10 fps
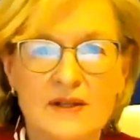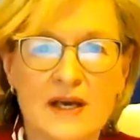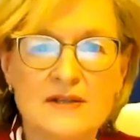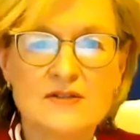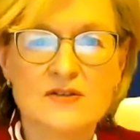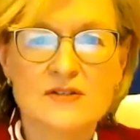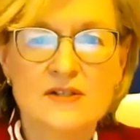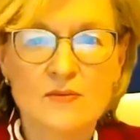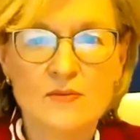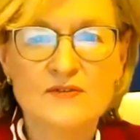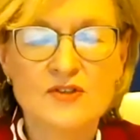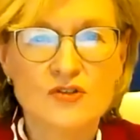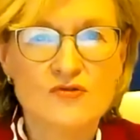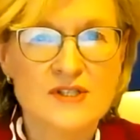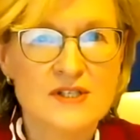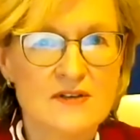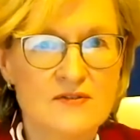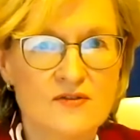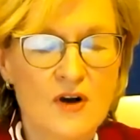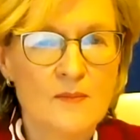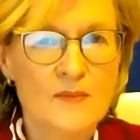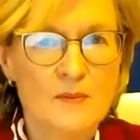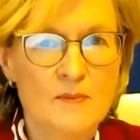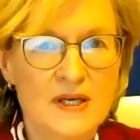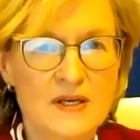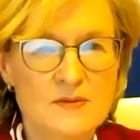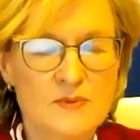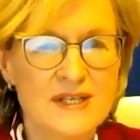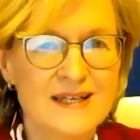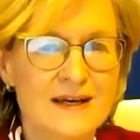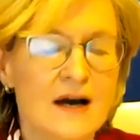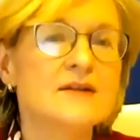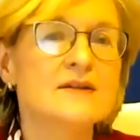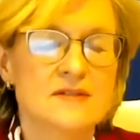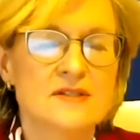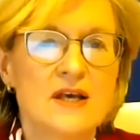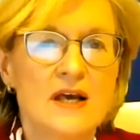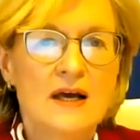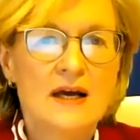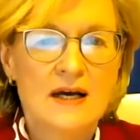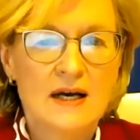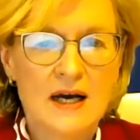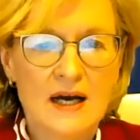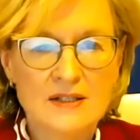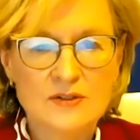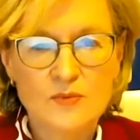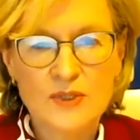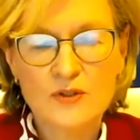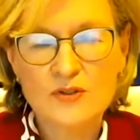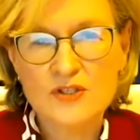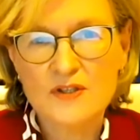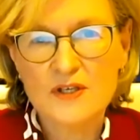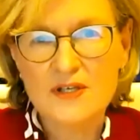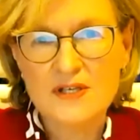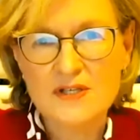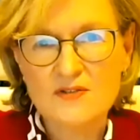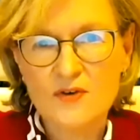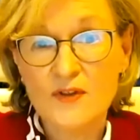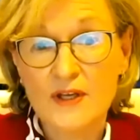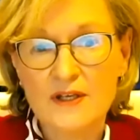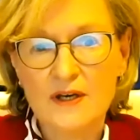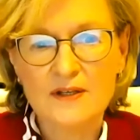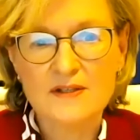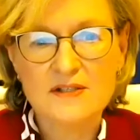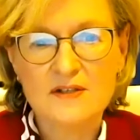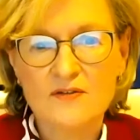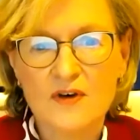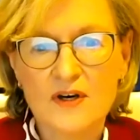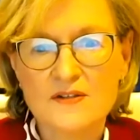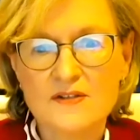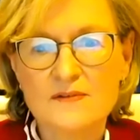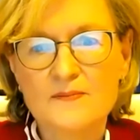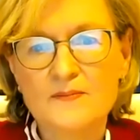the answers that we've just received from them, because we need guidance and we look to the ESAs for that guidance and advice.